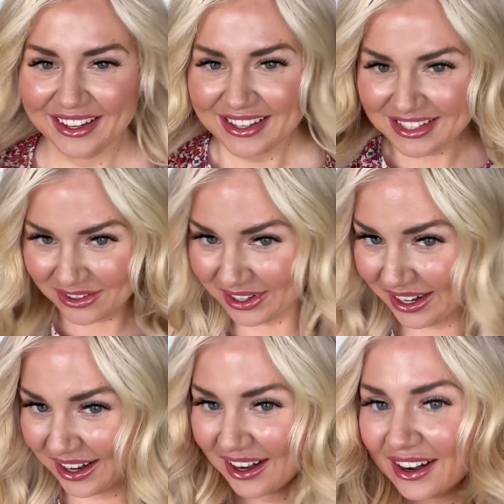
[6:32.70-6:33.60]
So
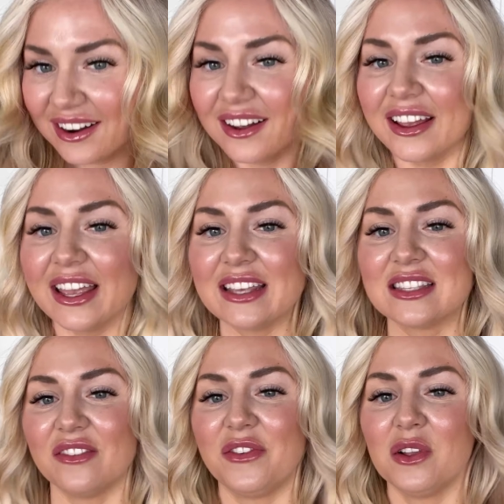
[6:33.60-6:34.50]
here is
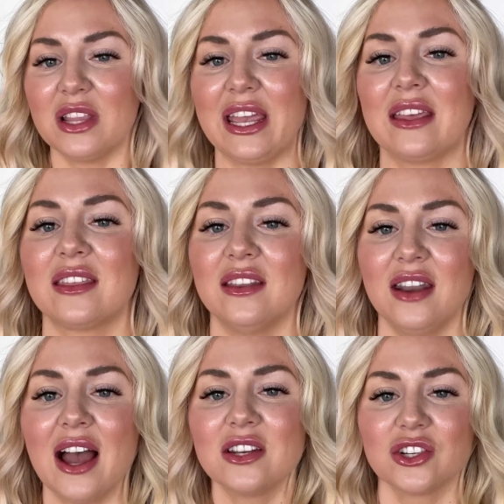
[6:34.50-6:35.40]
the full length,
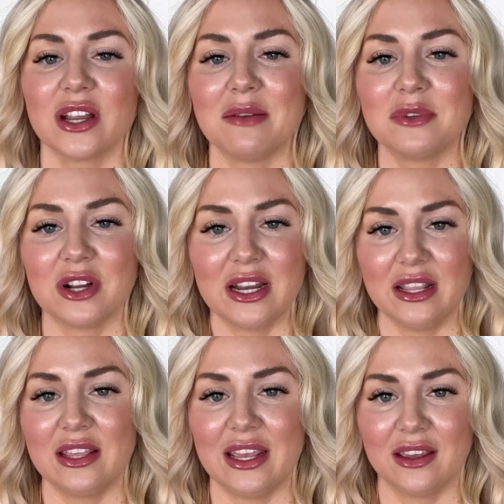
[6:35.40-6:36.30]
not trimmed or
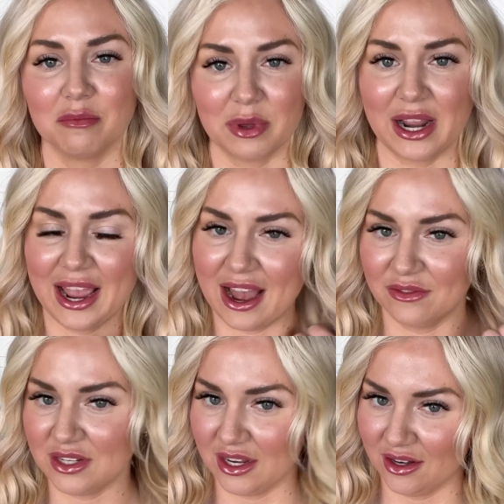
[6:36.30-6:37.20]
anything, but I have
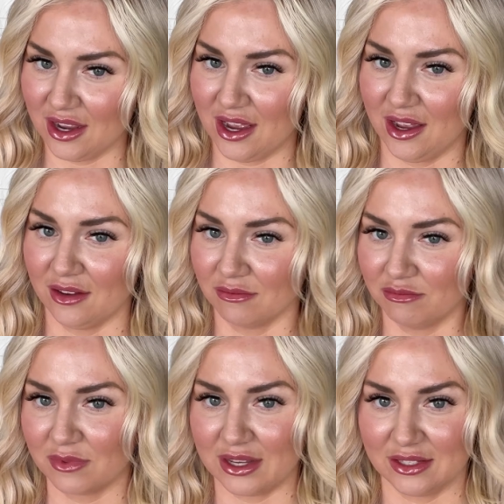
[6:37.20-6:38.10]
done
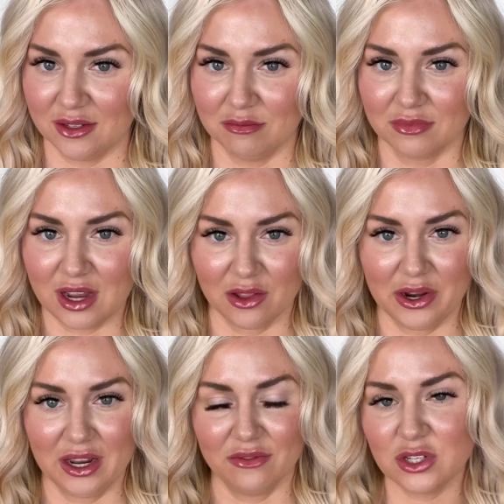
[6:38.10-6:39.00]
custom
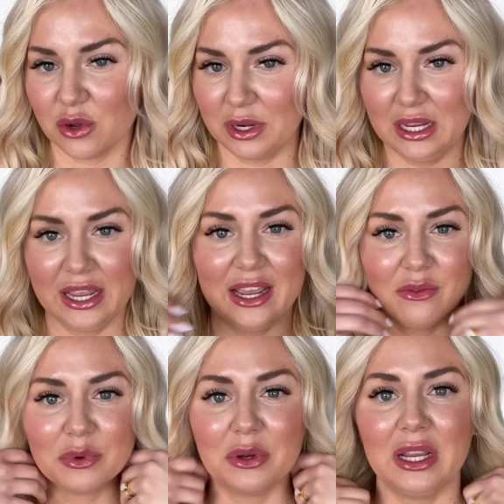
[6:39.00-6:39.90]
coloring of toning and
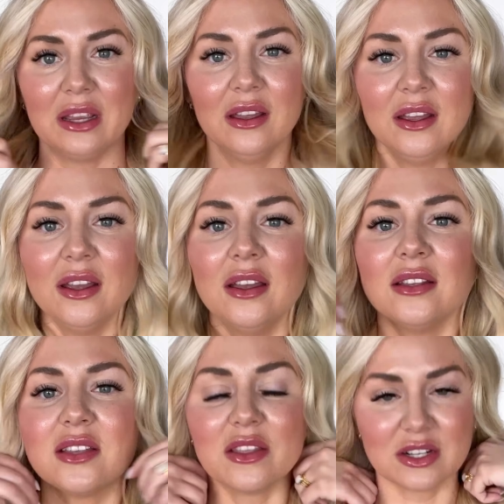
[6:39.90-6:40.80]
rooting.
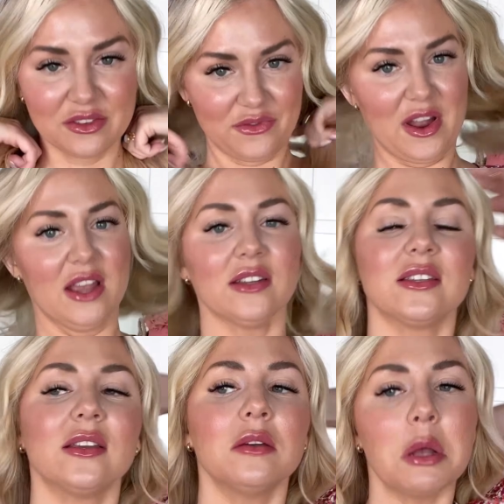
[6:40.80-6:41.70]
So there's the
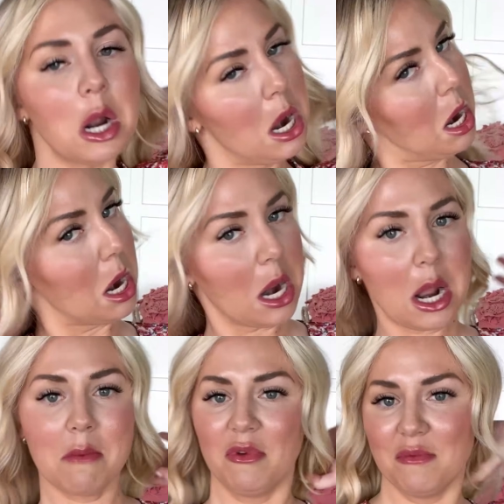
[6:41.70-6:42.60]
front.
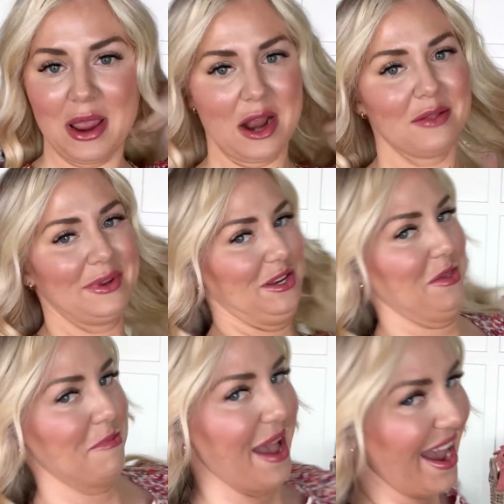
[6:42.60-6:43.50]
Move my hair, let me do
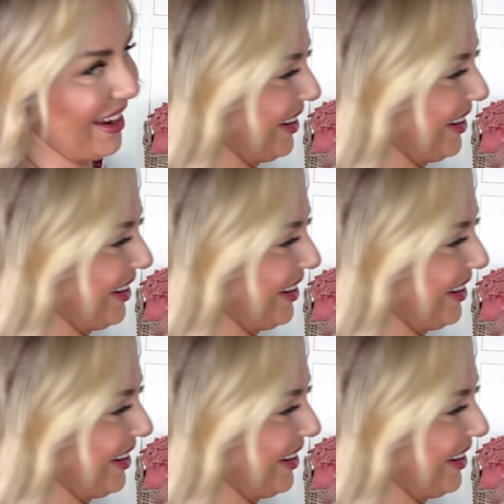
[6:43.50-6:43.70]
the back.